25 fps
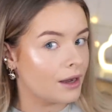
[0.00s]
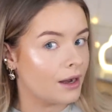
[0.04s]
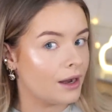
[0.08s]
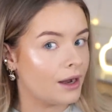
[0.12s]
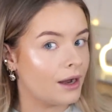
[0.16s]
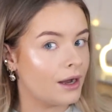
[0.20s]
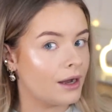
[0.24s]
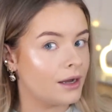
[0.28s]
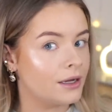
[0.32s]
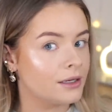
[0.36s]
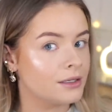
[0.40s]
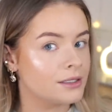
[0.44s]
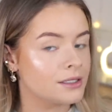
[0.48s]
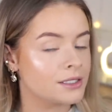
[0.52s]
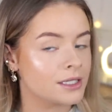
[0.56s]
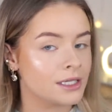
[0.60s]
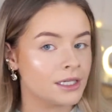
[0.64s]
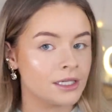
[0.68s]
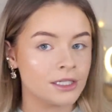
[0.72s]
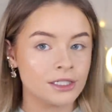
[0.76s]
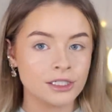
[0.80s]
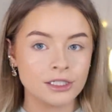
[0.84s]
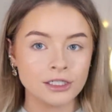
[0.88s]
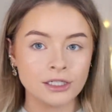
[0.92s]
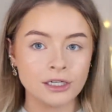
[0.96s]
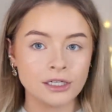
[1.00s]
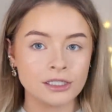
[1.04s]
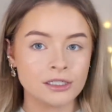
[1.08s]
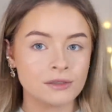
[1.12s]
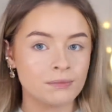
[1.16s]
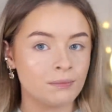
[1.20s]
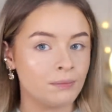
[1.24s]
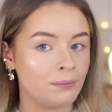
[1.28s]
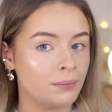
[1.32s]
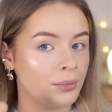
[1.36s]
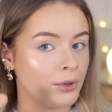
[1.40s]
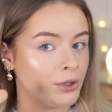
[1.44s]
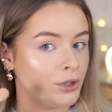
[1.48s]
and it's just
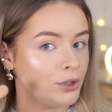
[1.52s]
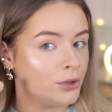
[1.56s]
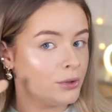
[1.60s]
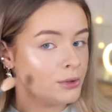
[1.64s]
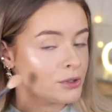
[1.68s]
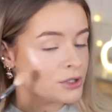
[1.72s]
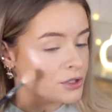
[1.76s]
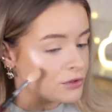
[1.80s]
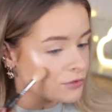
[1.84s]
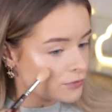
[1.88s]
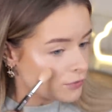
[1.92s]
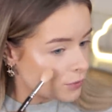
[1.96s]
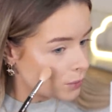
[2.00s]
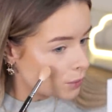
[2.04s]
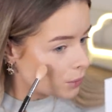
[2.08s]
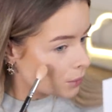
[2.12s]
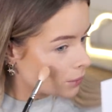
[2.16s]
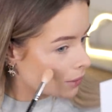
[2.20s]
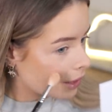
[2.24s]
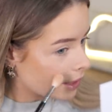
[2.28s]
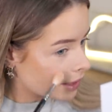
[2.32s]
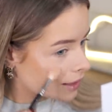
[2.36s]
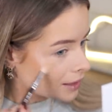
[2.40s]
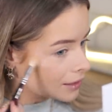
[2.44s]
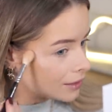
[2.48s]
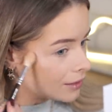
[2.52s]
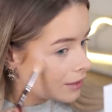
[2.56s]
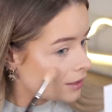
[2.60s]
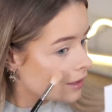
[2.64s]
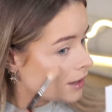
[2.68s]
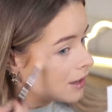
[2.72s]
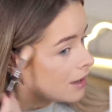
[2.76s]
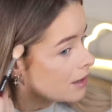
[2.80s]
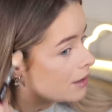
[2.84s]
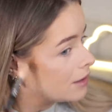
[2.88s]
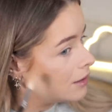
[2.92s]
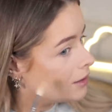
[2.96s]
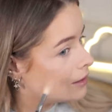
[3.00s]
beautiful like
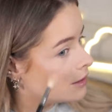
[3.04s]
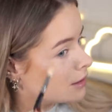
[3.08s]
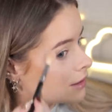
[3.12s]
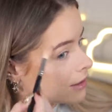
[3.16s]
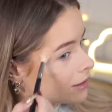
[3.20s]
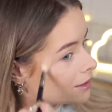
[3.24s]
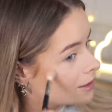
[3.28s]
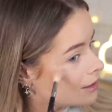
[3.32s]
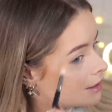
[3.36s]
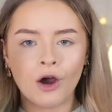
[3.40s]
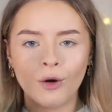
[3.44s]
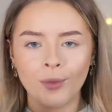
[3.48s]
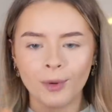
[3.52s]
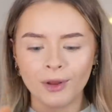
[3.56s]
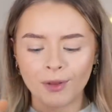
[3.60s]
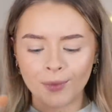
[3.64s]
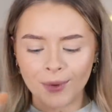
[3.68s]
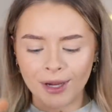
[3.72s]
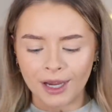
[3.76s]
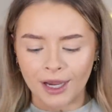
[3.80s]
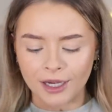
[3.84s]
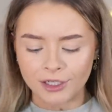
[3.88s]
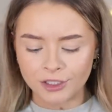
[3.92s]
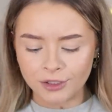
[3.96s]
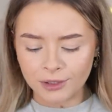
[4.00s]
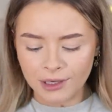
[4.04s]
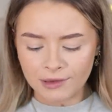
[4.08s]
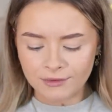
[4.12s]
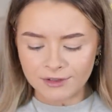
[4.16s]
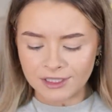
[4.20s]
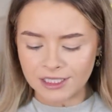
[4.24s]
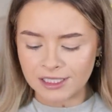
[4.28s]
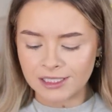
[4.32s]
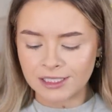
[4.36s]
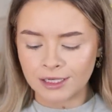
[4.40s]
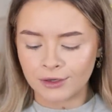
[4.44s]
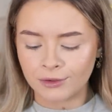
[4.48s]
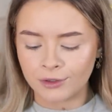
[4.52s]
look oh by the way i do have a
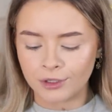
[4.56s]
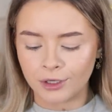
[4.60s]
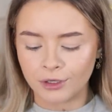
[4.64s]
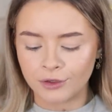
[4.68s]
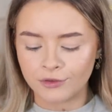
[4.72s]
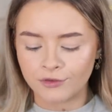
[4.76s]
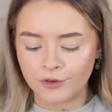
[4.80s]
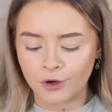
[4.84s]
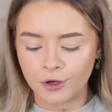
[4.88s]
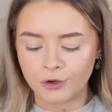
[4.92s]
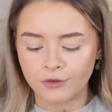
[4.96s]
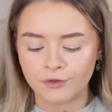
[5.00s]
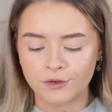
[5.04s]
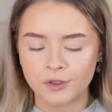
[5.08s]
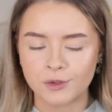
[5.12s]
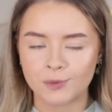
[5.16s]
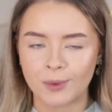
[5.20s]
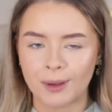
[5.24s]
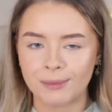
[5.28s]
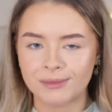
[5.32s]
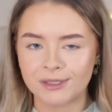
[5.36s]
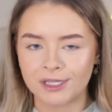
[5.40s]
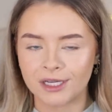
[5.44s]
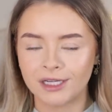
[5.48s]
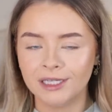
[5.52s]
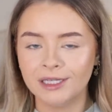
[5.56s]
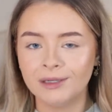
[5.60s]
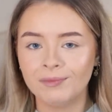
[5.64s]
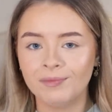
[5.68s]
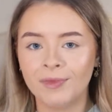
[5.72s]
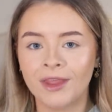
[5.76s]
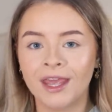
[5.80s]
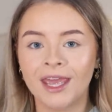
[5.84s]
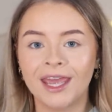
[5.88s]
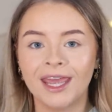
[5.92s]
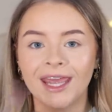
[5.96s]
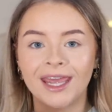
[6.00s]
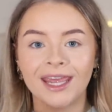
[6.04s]
discount code for ofra's website
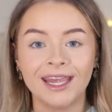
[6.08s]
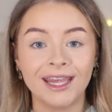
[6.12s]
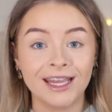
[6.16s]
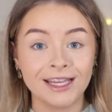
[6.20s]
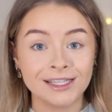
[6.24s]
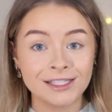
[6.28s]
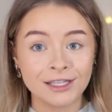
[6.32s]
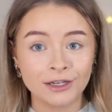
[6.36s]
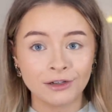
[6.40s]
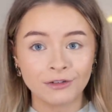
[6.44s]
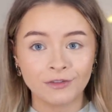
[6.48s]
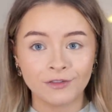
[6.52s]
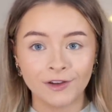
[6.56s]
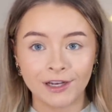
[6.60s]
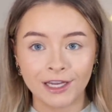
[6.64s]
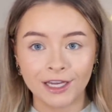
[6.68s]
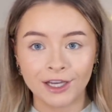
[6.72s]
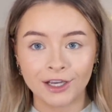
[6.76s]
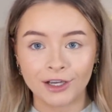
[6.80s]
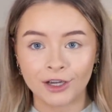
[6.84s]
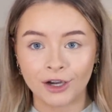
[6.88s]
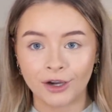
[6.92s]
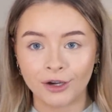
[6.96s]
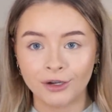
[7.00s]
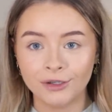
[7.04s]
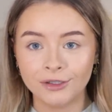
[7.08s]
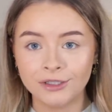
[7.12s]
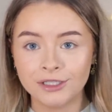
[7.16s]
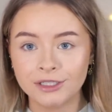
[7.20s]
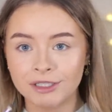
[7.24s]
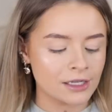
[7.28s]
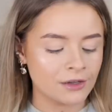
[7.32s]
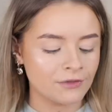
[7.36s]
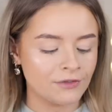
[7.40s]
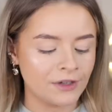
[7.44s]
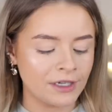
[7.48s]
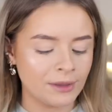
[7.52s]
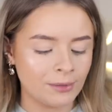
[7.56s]
it is an affiliate code
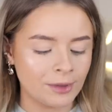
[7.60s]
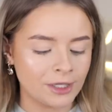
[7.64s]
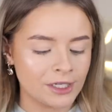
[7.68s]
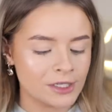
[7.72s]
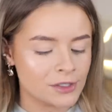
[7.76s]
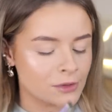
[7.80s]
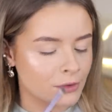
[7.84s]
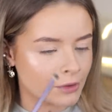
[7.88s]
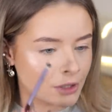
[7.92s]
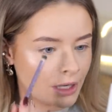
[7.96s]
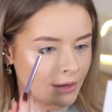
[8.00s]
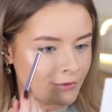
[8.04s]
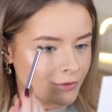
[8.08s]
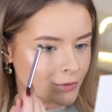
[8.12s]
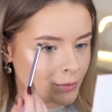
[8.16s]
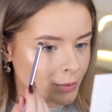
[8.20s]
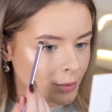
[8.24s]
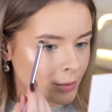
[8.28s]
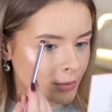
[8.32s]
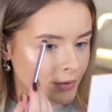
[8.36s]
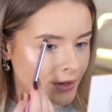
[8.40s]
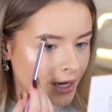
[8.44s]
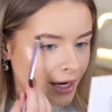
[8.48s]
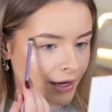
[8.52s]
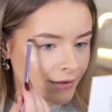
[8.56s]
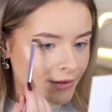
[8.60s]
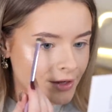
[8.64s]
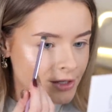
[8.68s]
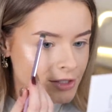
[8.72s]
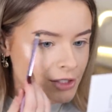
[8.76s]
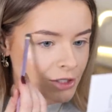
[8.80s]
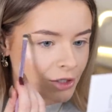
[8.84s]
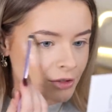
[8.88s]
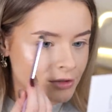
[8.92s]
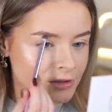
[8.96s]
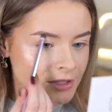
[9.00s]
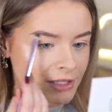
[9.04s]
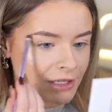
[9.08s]
so if anybody's not comfortable with that that's
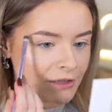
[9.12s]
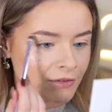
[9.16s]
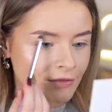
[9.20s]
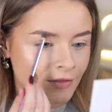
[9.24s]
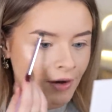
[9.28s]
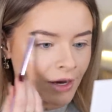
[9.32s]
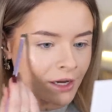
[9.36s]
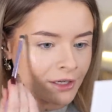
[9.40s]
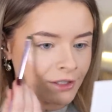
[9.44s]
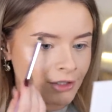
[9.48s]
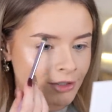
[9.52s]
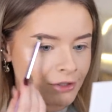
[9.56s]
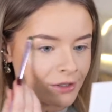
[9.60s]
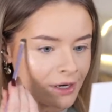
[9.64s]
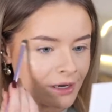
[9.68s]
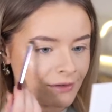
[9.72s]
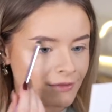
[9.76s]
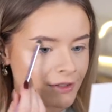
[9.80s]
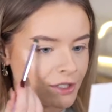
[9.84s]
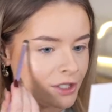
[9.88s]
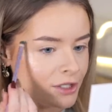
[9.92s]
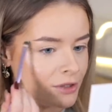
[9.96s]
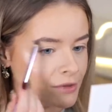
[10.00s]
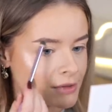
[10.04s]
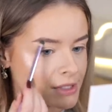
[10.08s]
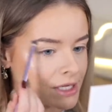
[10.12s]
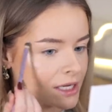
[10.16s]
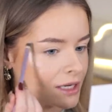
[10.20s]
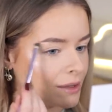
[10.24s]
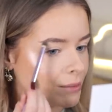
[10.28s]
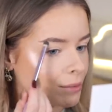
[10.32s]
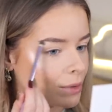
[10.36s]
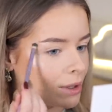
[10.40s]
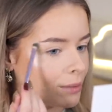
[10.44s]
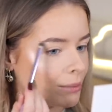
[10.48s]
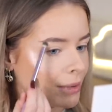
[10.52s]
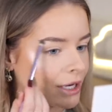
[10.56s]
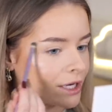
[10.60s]
totally fine you don't have to use
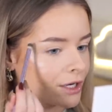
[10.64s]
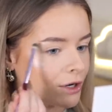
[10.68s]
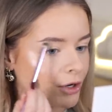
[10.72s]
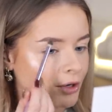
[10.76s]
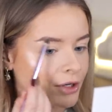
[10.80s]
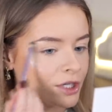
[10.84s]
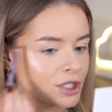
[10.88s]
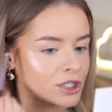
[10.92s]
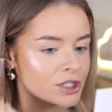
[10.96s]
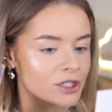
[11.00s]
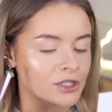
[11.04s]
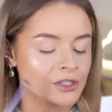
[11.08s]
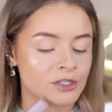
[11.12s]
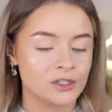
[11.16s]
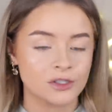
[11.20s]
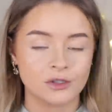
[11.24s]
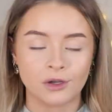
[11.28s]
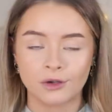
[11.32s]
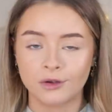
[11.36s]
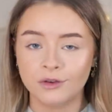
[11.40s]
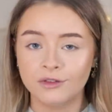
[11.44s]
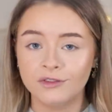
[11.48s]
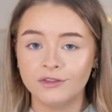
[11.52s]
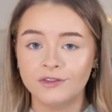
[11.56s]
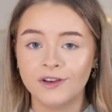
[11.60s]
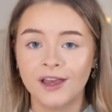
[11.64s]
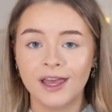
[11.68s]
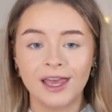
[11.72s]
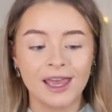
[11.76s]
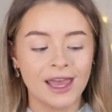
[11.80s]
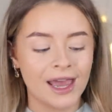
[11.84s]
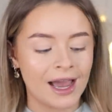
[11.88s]
it but my code is just soph